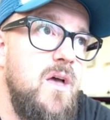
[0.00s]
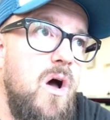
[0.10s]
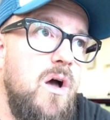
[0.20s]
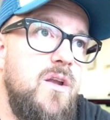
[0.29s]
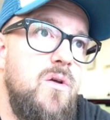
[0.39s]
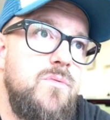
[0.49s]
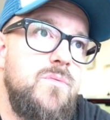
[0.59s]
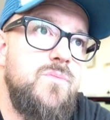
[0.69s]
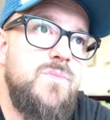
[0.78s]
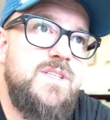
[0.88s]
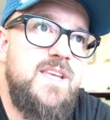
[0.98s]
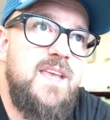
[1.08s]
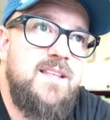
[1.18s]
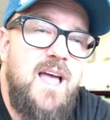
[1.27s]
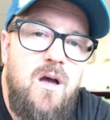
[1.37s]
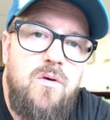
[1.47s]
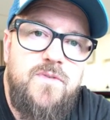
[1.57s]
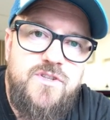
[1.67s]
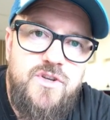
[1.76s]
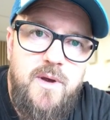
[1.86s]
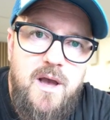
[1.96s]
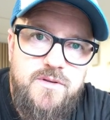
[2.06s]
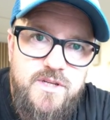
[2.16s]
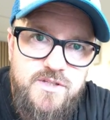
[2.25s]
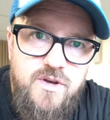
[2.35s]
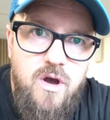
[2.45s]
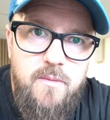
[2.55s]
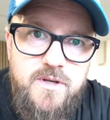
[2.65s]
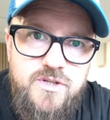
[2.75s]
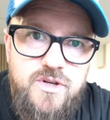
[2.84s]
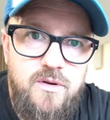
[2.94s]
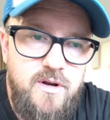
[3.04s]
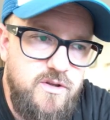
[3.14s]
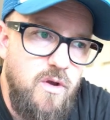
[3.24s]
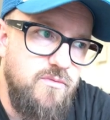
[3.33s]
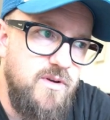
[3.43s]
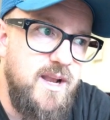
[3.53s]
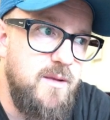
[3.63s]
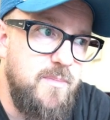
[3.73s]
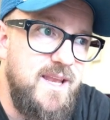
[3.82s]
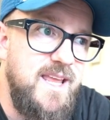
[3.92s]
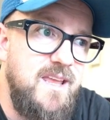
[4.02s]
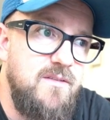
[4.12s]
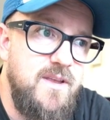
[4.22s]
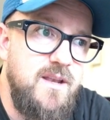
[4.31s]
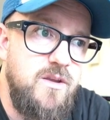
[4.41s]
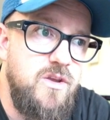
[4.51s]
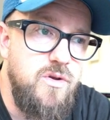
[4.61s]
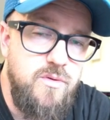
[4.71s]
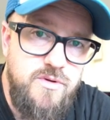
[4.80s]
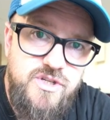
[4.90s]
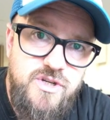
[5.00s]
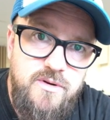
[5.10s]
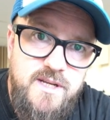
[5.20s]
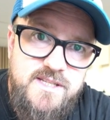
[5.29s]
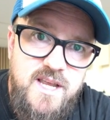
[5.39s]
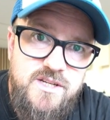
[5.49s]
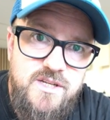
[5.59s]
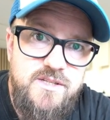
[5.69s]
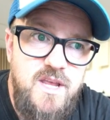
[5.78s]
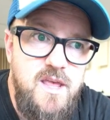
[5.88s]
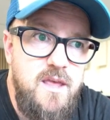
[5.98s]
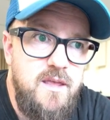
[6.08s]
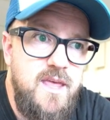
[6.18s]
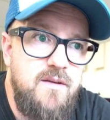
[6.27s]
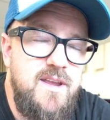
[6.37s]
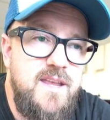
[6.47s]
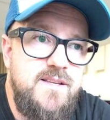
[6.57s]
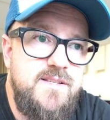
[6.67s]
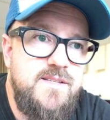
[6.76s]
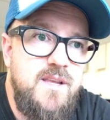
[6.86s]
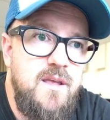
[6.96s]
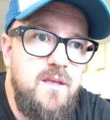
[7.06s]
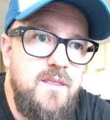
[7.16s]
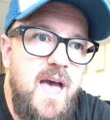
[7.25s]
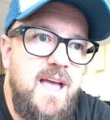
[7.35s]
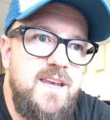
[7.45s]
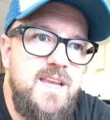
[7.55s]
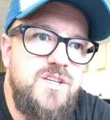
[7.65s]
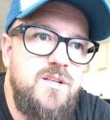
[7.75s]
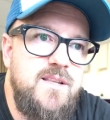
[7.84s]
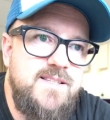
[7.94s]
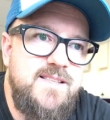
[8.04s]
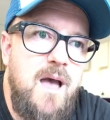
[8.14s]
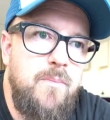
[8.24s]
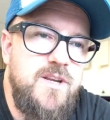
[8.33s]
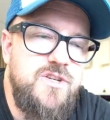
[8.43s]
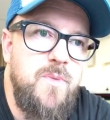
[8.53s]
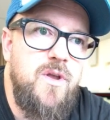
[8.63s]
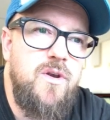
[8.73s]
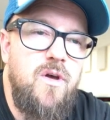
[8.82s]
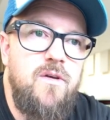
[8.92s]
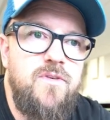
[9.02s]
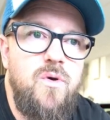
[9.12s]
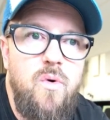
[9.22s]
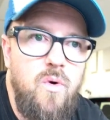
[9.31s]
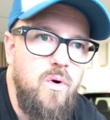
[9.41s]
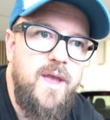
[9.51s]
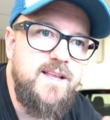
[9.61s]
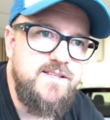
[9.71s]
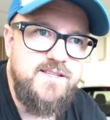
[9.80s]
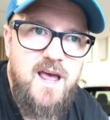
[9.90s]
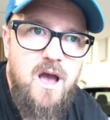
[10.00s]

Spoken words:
I don't sit down for 2 hours at a time and tune. I don't really believe in huge tuning sessions. There is that initial establishment of your ins and